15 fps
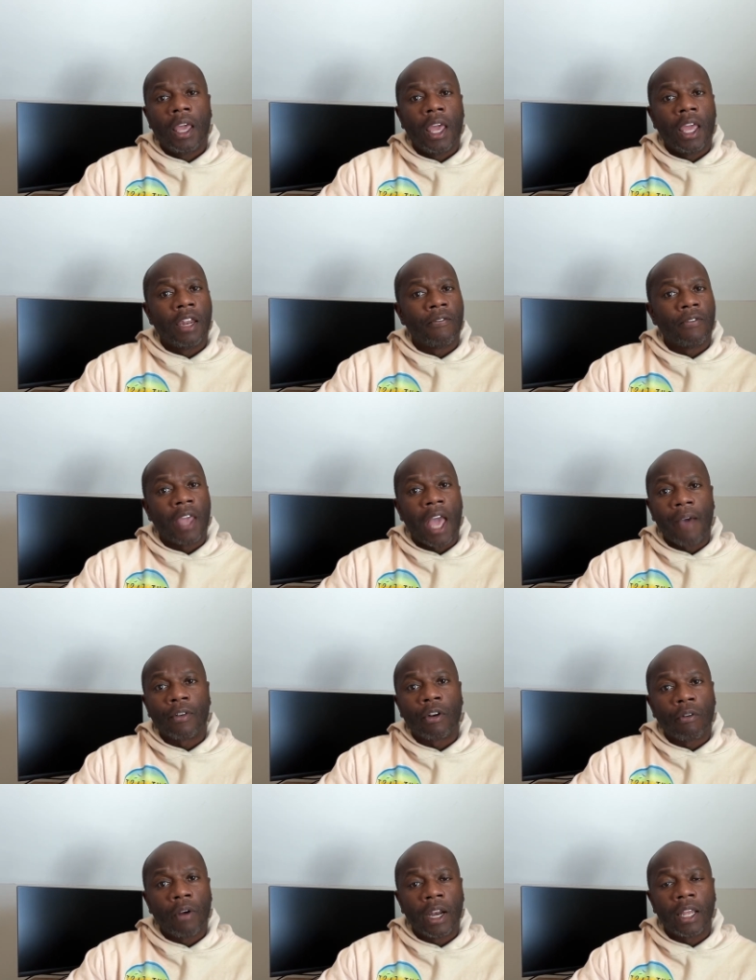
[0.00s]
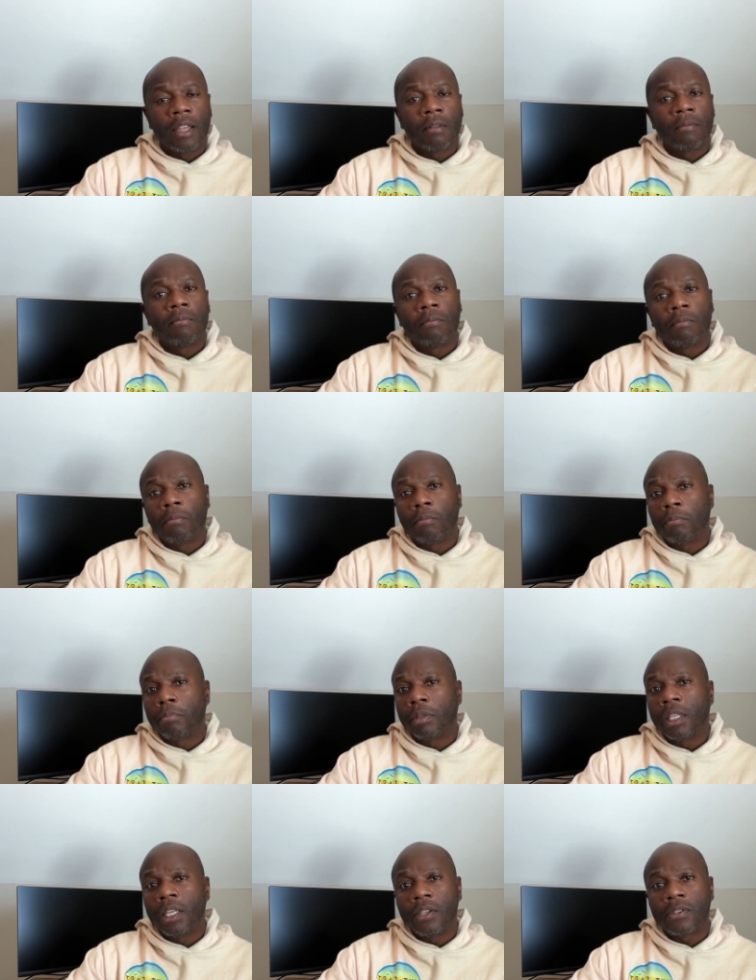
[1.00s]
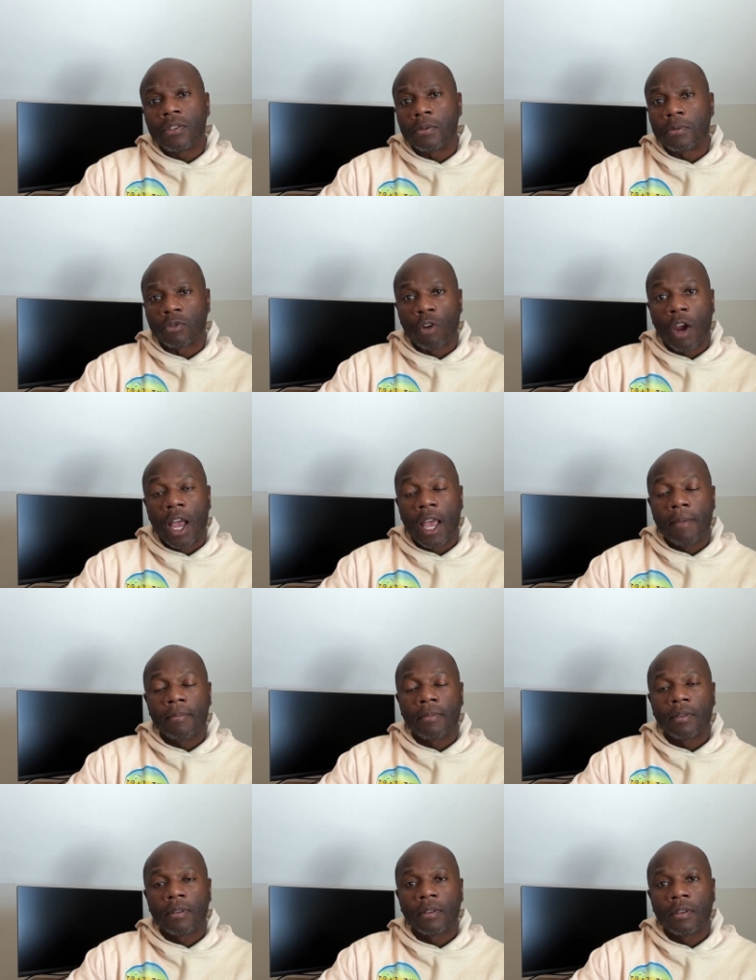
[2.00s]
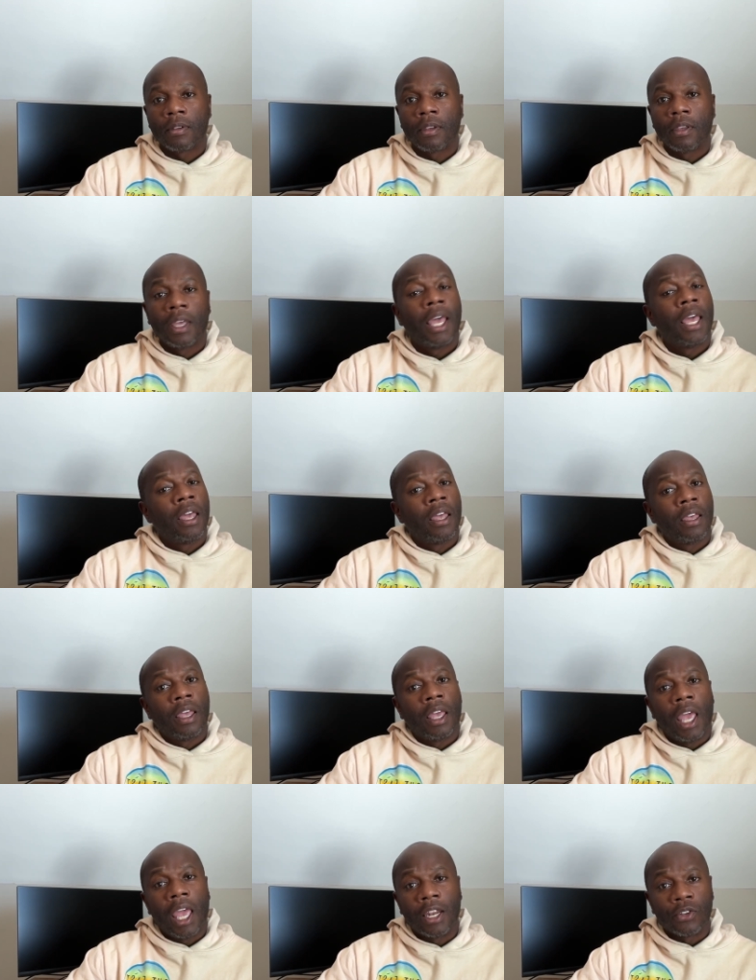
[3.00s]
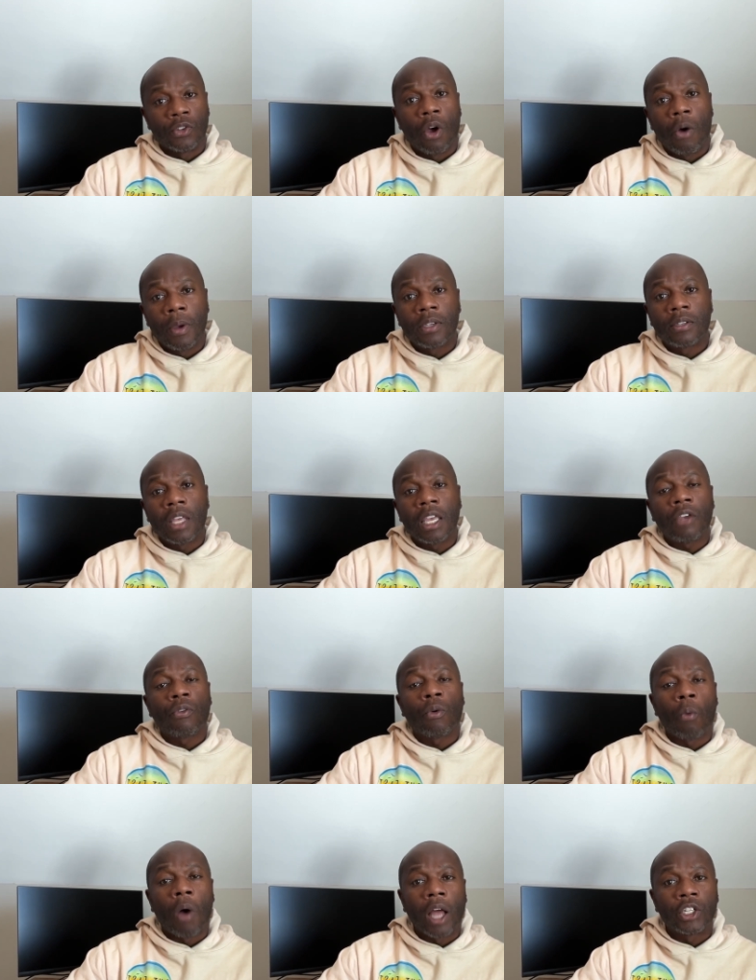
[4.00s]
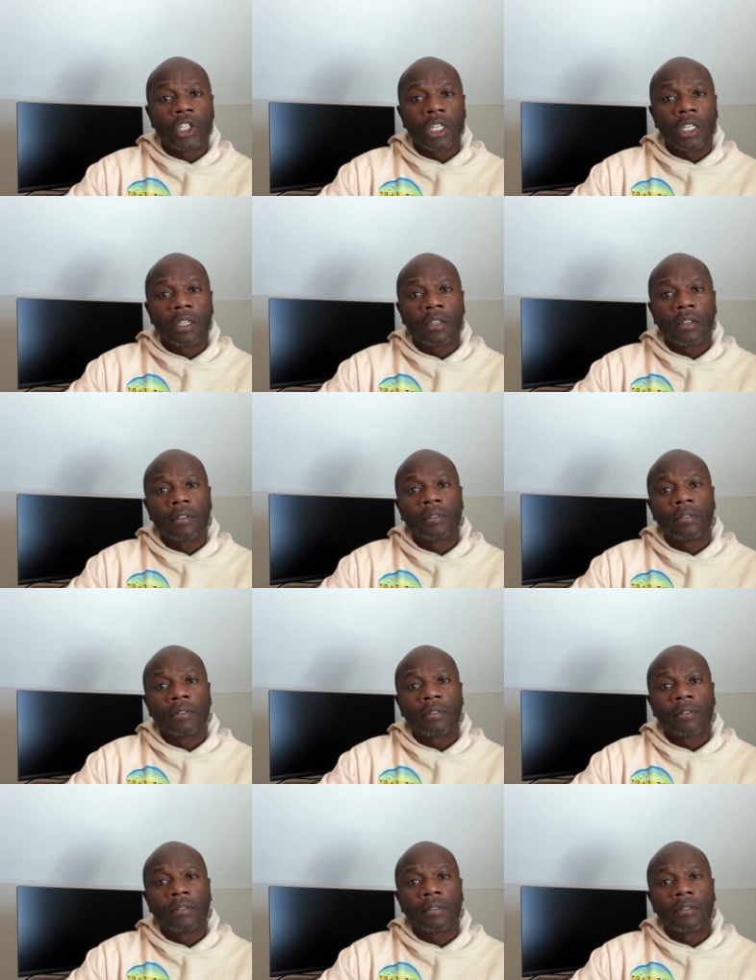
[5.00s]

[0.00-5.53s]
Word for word: And if you haven't already, please subscribe. And as always, thank you for watching.